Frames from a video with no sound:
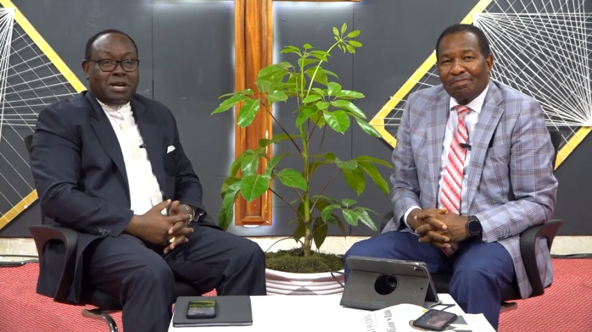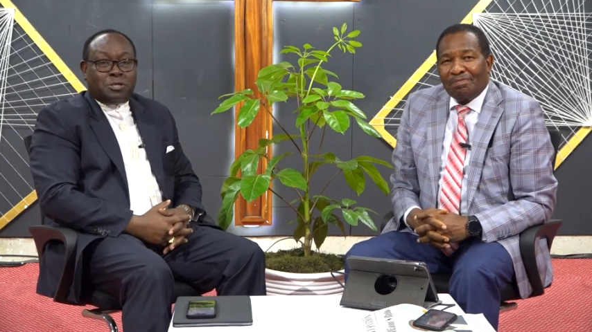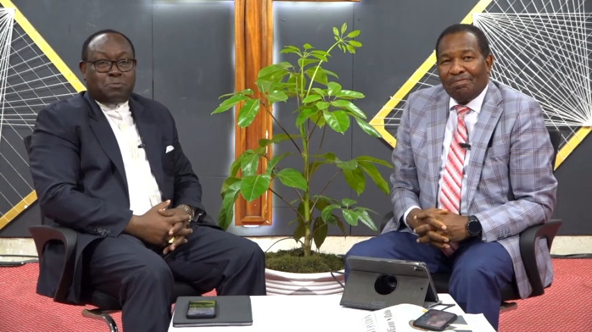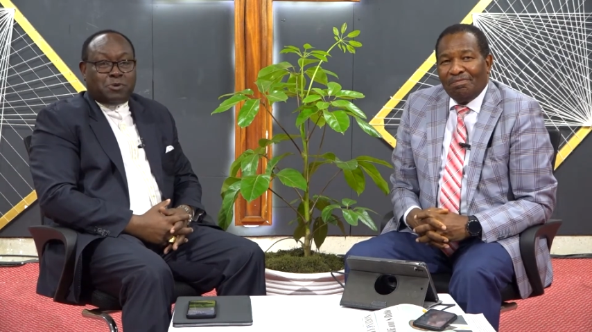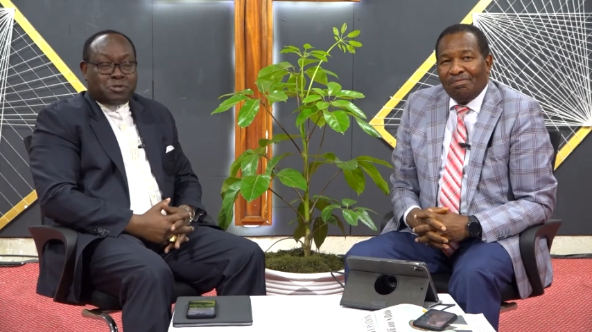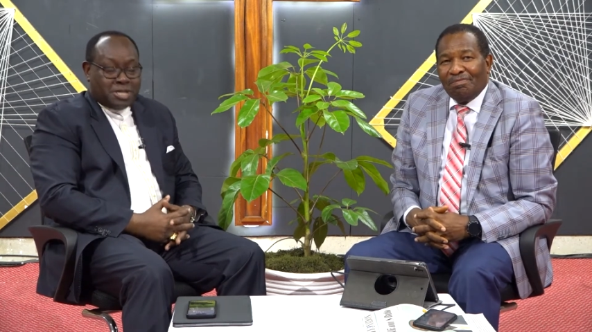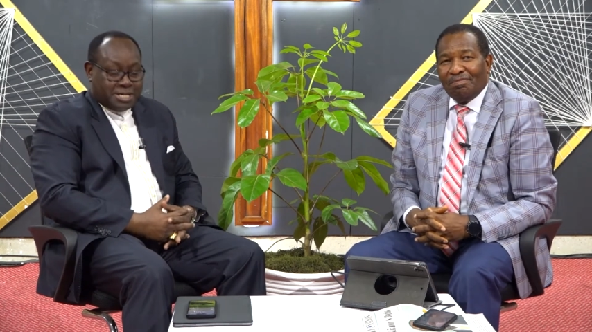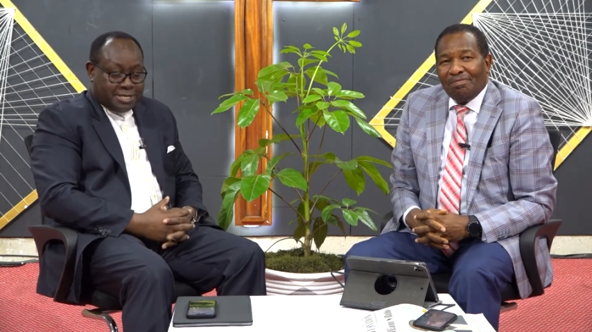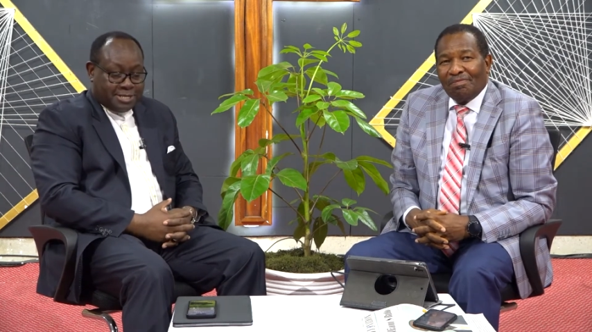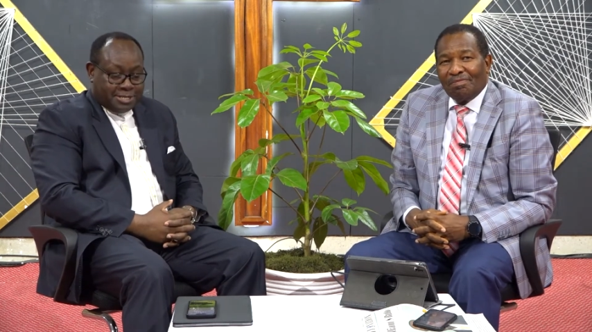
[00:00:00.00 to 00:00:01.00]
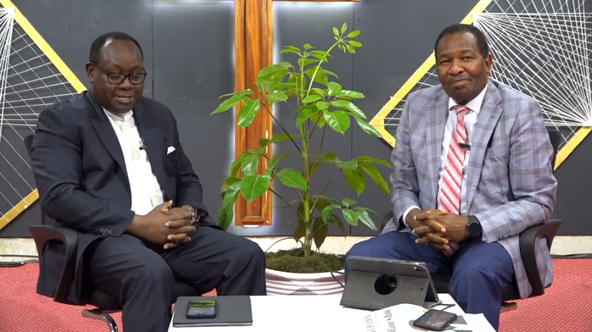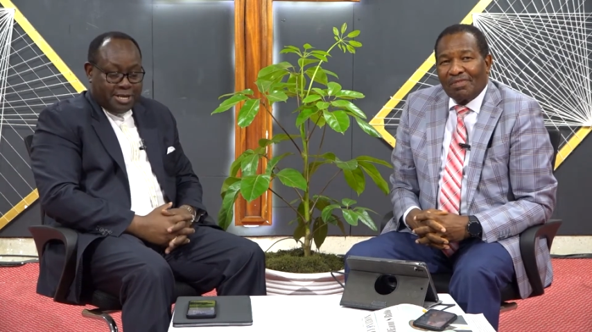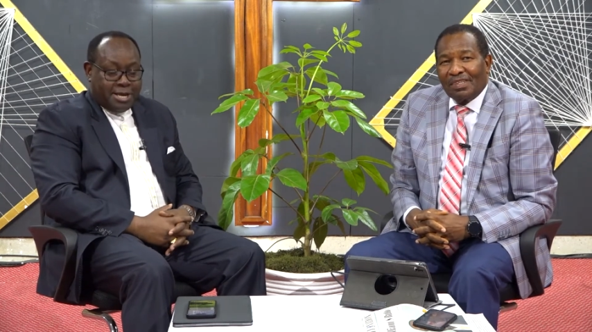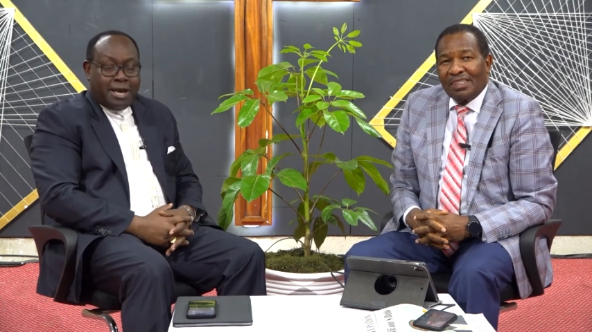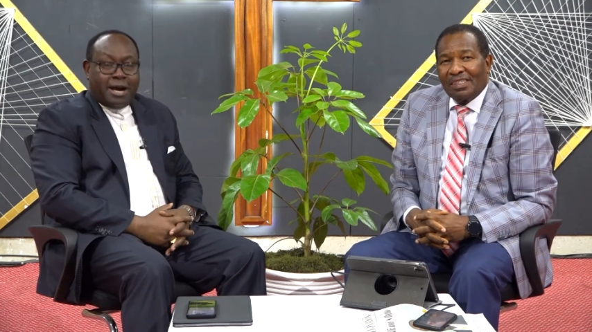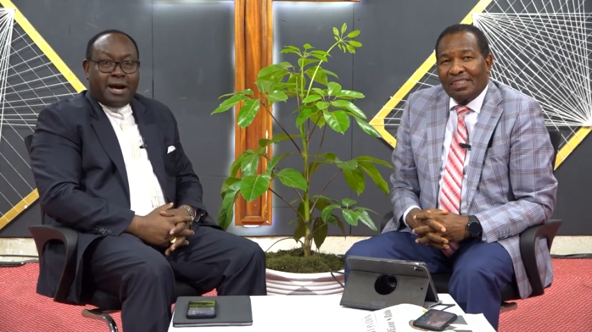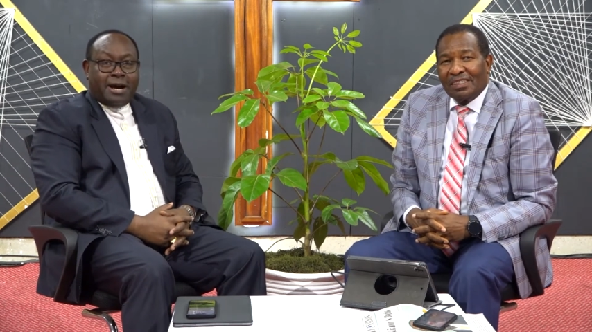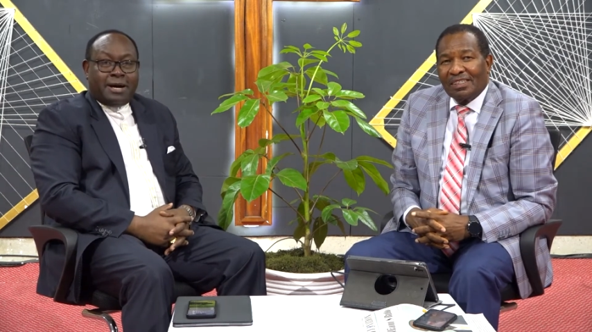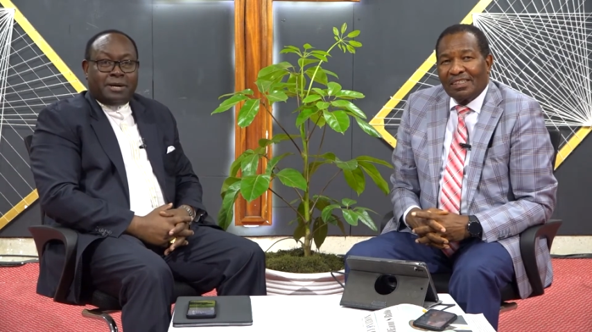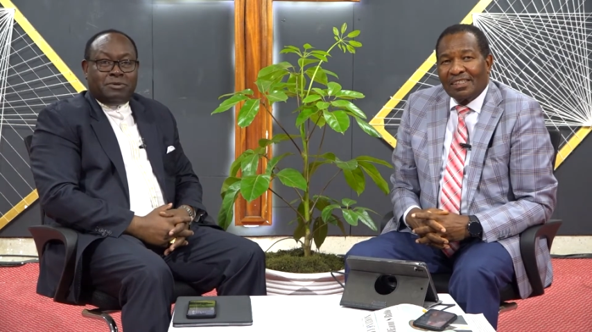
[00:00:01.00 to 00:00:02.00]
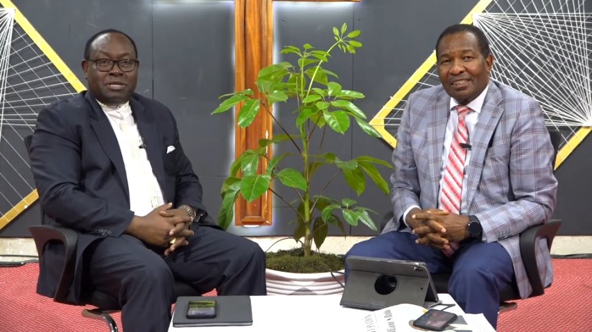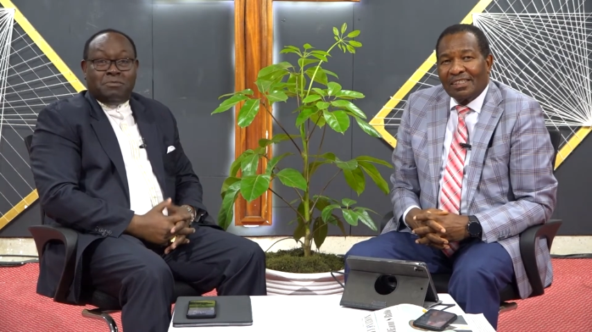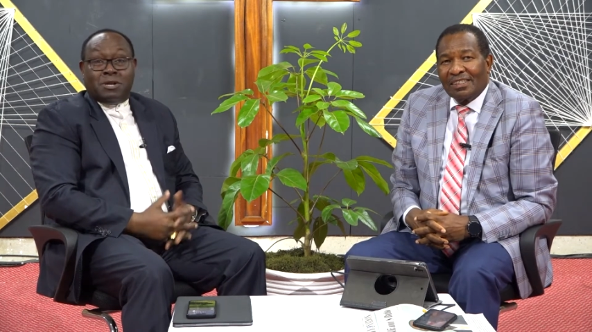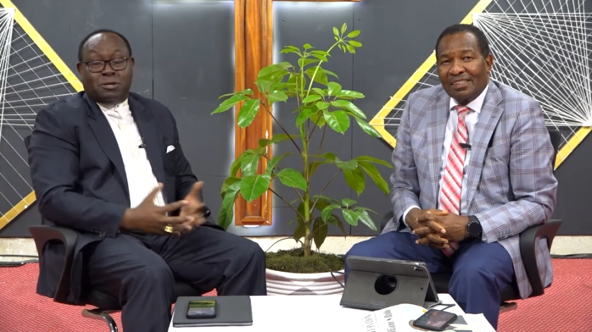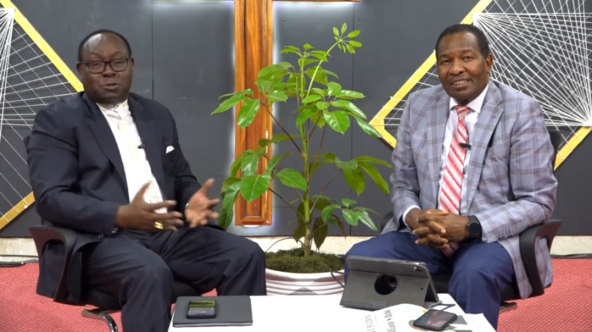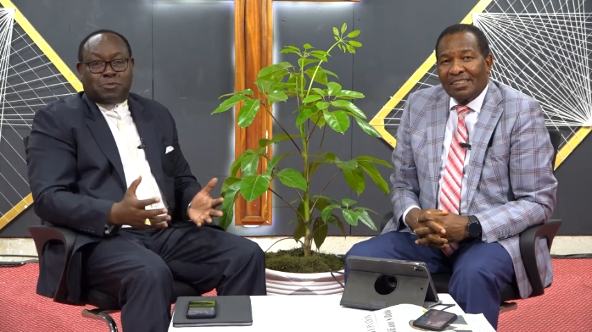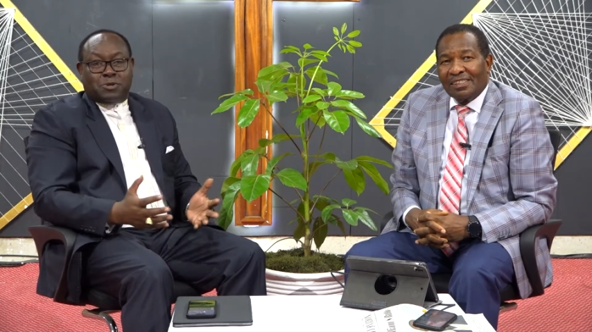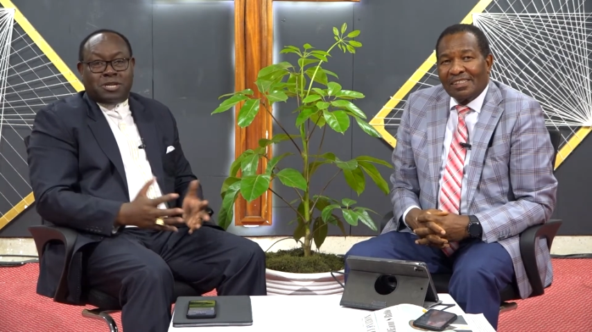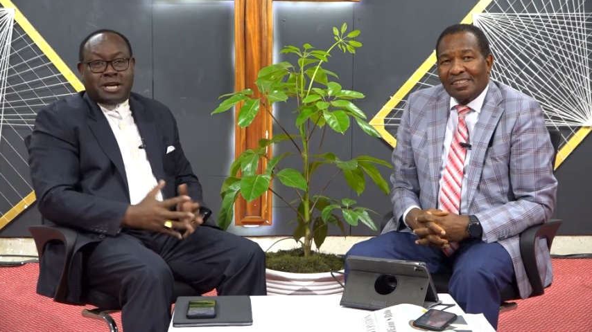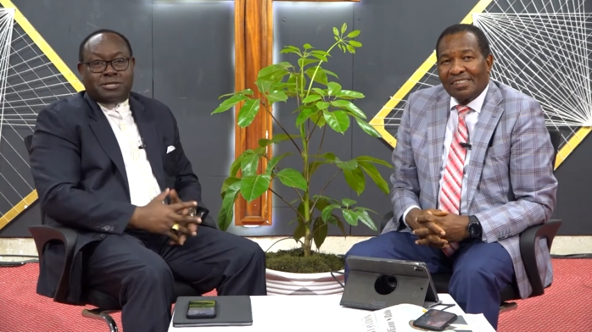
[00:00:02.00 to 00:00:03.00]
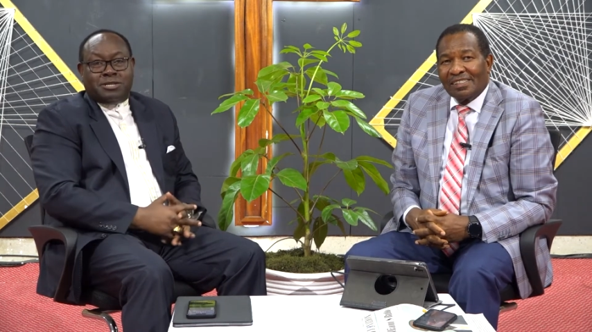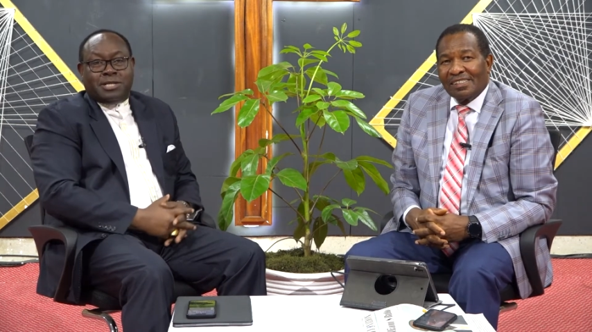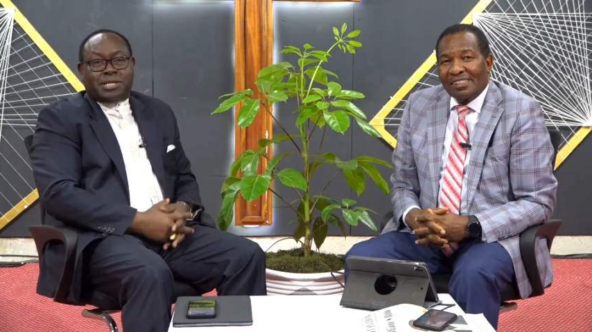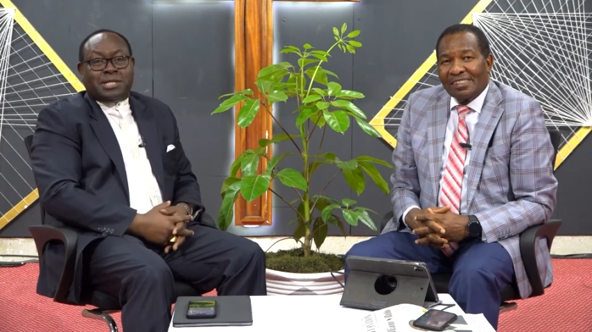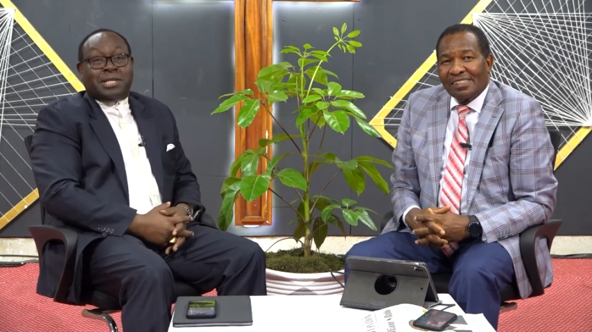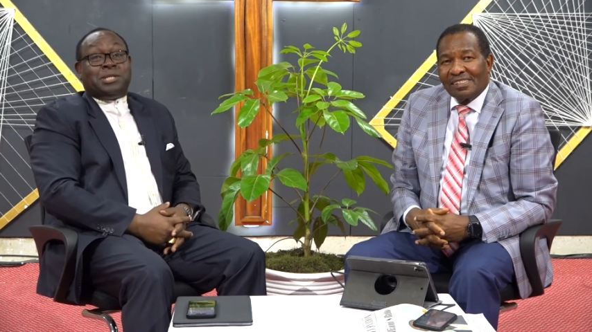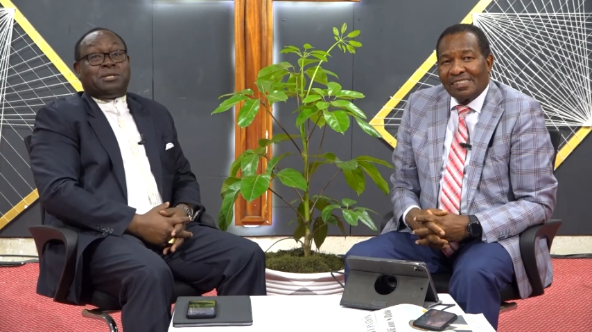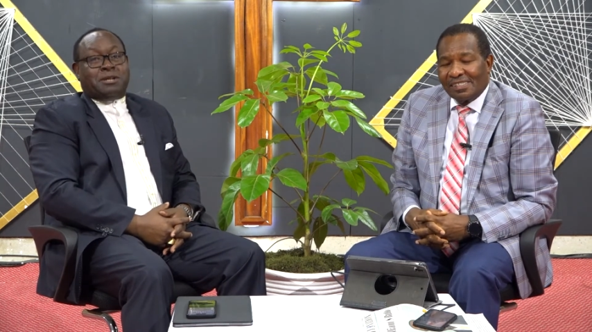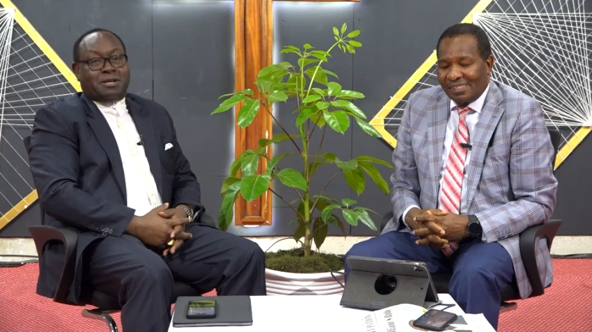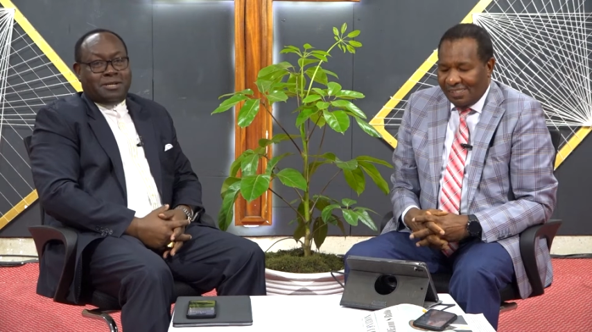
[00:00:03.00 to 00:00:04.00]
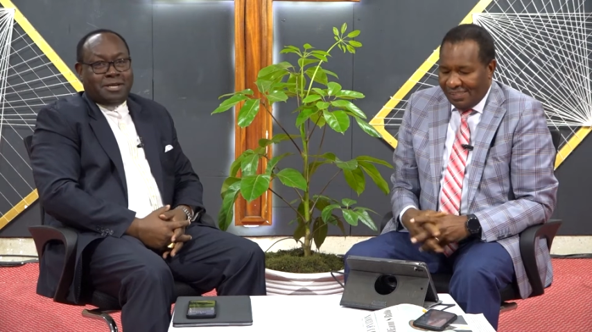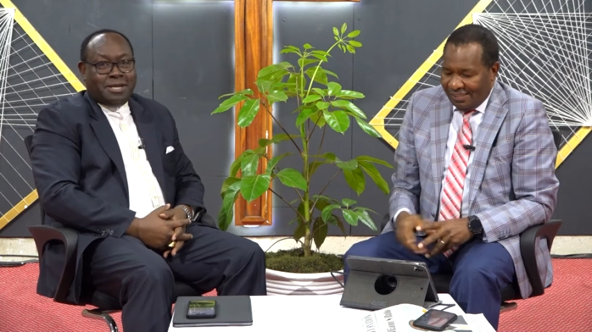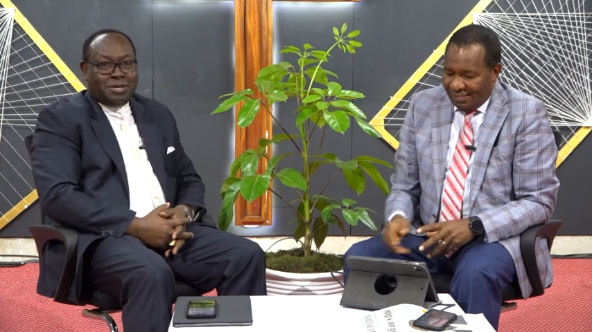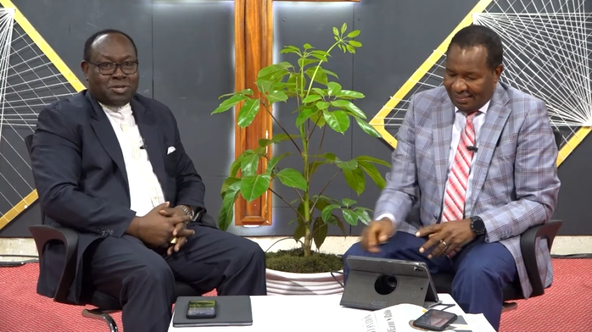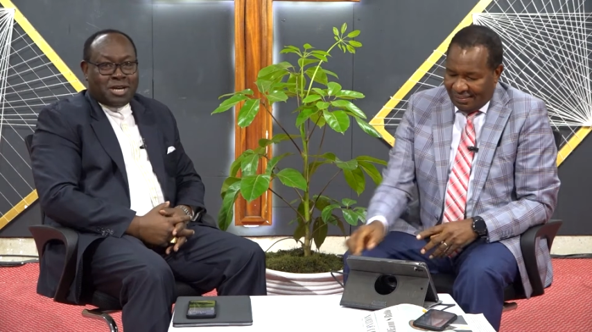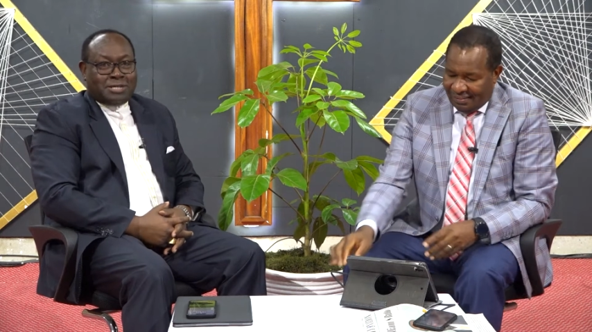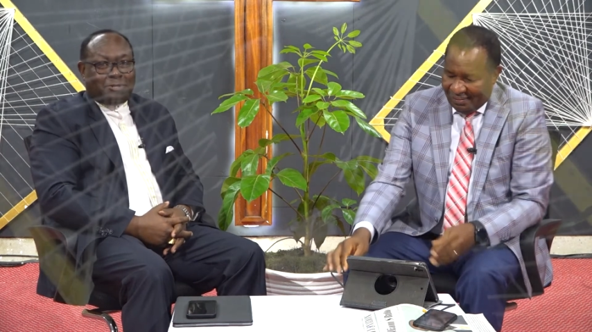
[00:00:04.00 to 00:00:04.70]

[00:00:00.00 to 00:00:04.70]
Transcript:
Speaker 1: Gospel Churches. Uh, Redeemed Gospel Church is a sister church